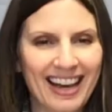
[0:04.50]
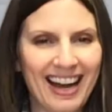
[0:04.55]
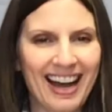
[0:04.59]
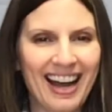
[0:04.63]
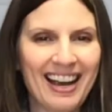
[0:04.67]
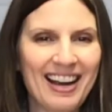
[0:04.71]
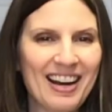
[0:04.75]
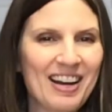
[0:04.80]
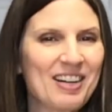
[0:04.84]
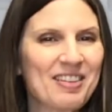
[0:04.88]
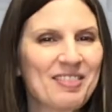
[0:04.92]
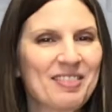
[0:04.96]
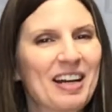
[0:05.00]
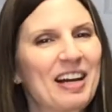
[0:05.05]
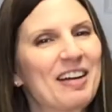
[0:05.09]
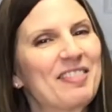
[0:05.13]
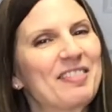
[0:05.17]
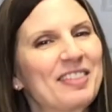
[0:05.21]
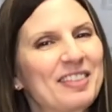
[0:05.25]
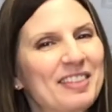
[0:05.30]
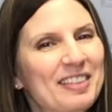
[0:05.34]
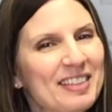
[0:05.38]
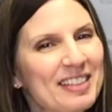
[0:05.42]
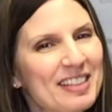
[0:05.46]
Hi Art
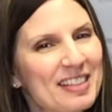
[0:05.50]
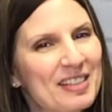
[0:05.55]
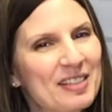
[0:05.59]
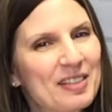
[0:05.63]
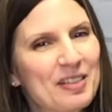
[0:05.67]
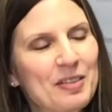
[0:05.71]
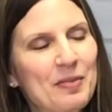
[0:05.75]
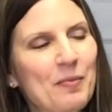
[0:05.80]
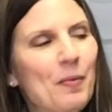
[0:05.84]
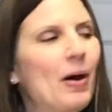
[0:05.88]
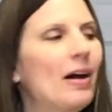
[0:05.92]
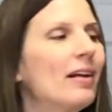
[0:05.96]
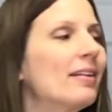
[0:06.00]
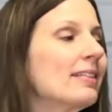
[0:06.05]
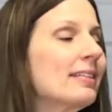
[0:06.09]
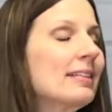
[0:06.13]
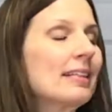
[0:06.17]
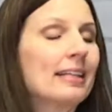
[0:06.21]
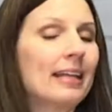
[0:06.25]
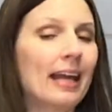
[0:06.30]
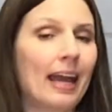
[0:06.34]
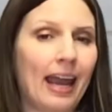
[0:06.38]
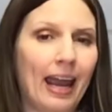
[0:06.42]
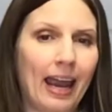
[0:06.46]
Ravers! Well,
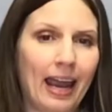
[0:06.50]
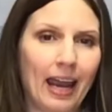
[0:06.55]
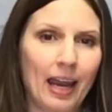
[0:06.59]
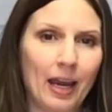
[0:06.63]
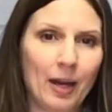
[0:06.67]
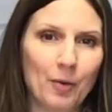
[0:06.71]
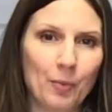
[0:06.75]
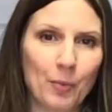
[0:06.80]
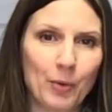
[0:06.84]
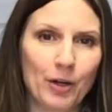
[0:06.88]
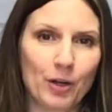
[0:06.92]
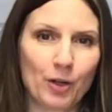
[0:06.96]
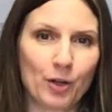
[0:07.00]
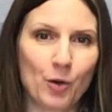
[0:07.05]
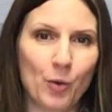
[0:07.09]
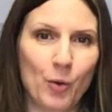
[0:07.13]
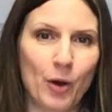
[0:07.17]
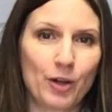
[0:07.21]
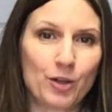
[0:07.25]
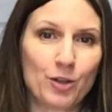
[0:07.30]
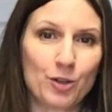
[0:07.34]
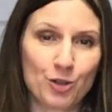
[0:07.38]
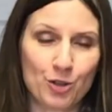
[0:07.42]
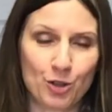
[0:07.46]
today we are
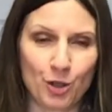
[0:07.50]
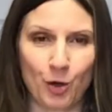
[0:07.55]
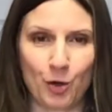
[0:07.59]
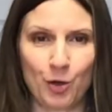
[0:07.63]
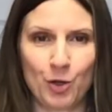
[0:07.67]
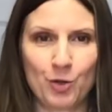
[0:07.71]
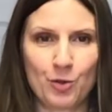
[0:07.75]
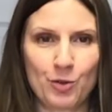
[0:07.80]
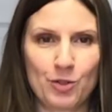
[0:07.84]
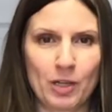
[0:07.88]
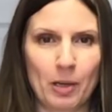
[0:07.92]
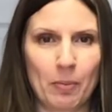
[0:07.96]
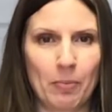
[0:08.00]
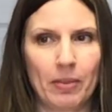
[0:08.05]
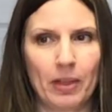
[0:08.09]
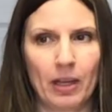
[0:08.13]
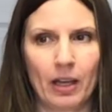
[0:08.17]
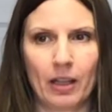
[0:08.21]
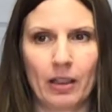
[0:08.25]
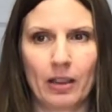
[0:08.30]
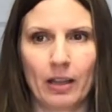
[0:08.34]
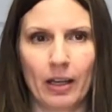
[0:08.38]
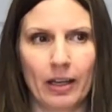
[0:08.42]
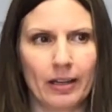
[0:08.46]
going to show you
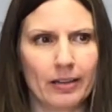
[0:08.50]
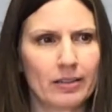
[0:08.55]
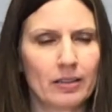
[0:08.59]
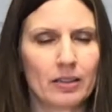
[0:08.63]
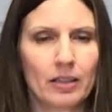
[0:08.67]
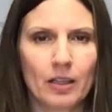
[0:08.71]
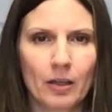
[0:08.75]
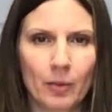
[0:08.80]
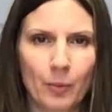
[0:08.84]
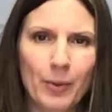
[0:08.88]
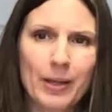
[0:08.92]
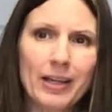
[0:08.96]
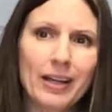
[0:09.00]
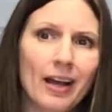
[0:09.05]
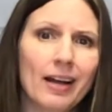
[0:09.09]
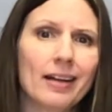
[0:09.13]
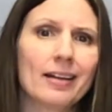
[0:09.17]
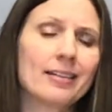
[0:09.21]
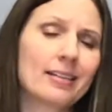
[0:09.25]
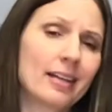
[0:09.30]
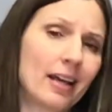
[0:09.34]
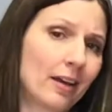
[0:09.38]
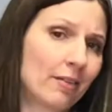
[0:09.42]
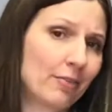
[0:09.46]
something that we kind
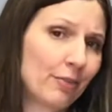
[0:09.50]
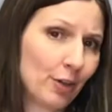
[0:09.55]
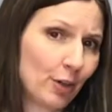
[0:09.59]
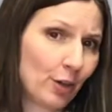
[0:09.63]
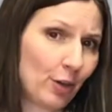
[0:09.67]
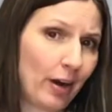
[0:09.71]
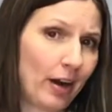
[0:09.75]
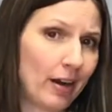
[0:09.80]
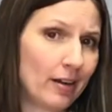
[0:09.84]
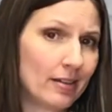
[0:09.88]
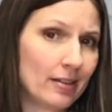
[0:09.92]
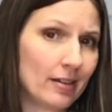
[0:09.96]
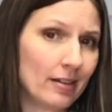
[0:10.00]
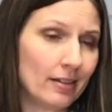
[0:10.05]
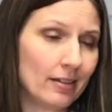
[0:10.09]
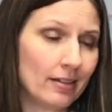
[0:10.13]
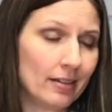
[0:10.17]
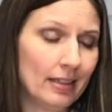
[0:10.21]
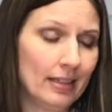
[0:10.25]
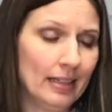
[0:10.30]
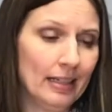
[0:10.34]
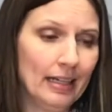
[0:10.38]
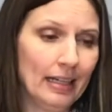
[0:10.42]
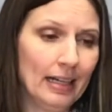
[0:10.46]
of take for granted.
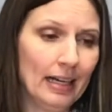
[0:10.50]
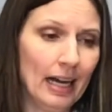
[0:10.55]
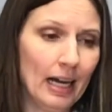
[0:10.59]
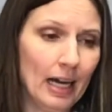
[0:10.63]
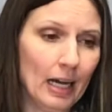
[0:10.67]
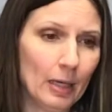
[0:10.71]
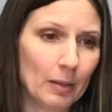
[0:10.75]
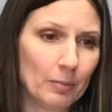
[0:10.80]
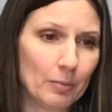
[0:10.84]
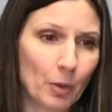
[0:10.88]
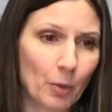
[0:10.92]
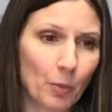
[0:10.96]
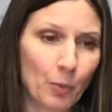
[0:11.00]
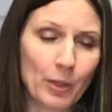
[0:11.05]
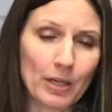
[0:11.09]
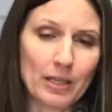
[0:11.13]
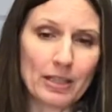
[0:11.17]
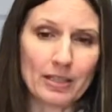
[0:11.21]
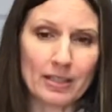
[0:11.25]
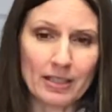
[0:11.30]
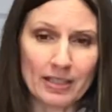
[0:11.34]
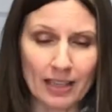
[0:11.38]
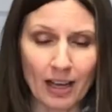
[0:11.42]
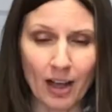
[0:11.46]
We
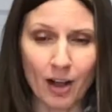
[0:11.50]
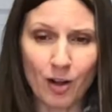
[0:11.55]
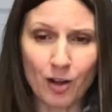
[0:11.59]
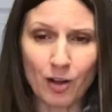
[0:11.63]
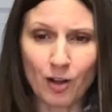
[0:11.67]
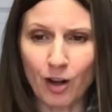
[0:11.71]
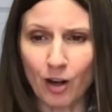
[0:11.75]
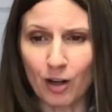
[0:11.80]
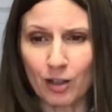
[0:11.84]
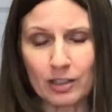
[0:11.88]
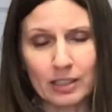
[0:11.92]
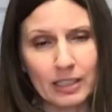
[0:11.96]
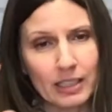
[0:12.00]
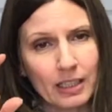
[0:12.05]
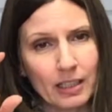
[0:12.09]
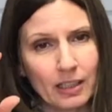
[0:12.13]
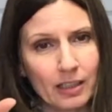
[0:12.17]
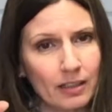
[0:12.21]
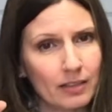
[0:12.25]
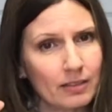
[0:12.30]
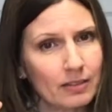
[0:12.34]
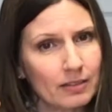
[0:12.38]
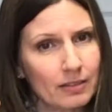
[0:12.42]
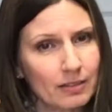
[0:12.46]
sell our
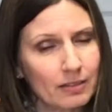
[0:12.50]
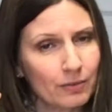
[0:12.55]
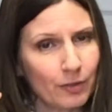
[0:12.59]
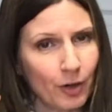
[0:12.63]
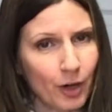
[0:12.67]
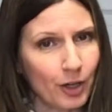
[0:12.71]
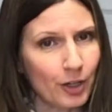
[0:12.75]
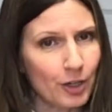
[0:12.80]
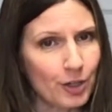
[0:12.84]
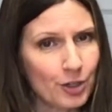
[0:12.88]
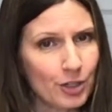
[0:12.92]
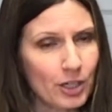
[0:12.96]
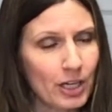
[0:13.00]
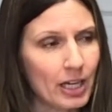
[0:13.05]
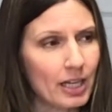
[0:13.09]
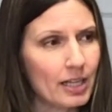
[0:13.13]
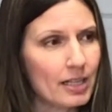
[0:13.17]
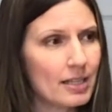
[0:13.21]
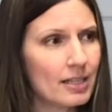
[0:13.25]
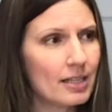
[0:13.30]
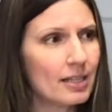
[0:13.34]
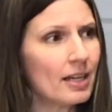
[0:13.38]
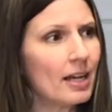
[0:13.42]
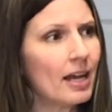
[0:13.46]
little varnish
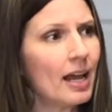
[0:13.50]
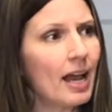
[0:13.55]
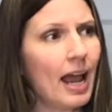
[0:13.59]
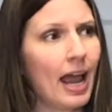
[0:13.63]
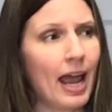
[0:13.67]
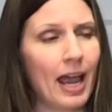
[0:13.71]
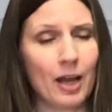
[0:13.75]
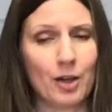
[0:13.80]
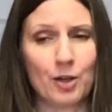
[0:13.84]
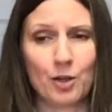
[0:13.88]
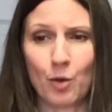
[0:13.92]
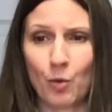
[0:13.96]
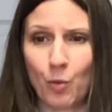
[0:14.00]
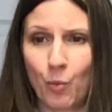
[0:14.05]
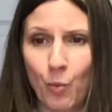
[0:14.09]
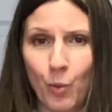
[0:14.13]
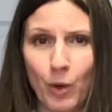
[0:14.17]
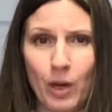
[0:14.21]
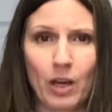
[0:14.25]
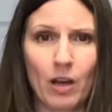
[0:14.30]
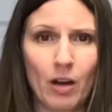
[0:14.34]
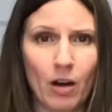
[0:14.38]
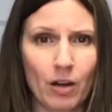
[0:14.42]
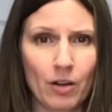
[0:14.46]
kits, and
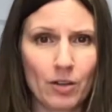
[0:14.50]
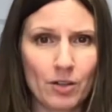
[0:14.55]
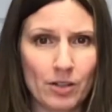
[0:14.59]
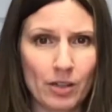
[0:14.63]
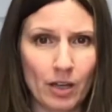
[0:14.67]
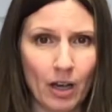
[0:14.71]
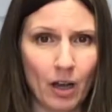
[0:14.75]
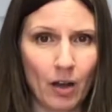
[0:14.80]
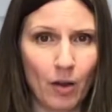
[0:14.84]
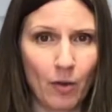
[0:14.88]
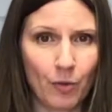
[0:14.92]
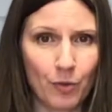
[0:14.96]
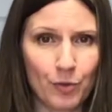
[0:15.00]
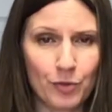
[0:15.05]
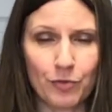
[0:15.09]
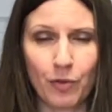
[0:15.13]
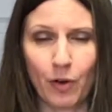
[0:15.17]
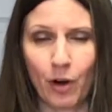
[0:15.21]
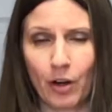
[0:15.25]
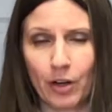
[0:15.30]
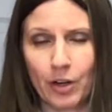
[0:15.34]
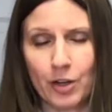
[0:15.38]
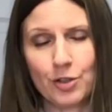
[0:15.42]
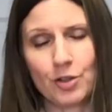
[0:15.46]
we ourselves
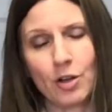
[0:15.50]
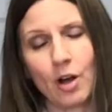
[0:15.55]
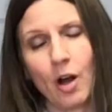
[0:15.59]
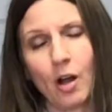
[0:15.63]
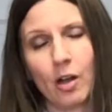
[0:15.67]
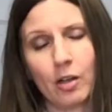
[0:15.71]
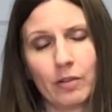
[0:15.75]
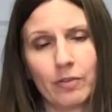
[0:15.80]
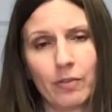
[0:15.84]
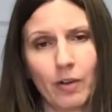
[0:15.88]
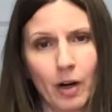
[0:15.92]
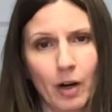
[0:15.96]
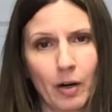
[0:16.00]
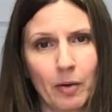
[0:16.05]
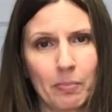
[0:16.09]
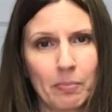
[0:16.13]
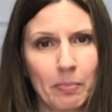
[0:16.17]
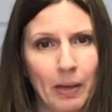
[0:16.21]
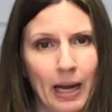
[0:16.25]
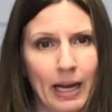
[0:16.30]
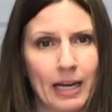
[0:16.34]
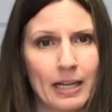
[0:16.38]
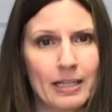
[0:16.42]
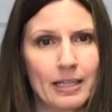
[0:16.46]
varnish all of our
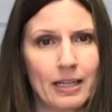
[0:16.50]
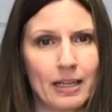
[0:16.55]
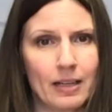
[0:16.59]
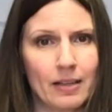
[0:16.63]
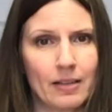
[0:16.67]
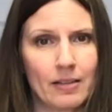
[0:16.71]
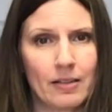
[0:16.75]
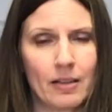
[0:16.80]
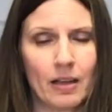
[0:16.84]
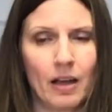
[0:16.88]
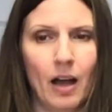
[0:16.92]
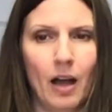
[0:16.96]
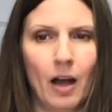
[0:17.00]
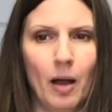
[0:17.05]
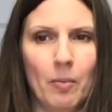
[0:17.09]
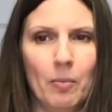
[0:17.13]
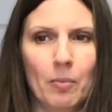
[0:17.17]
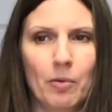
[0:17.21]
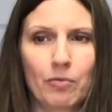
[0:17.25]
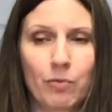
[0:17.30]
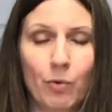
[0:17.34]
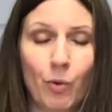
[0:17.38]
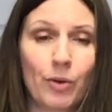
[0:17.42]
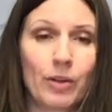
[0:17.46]
paintings
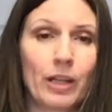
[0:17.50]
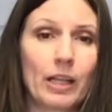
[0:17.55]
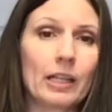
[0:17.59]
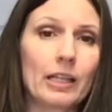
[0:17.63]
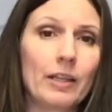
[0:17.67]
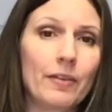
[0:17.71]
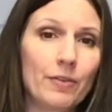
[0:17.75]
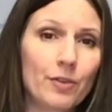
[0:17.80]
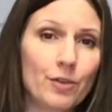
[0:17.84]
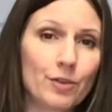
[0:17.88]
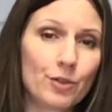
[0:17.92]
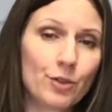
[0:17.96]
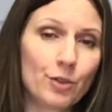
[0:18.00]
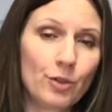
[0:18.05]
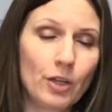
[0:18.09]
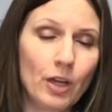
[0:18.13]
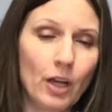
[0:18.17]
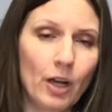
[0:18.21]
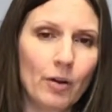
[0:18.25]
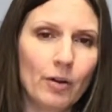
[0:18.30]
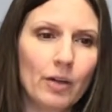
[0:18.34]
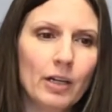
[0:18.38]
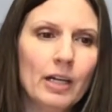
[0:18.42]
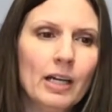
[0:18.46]
before they leave the
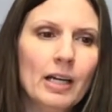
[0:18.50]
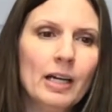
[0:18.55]
studio.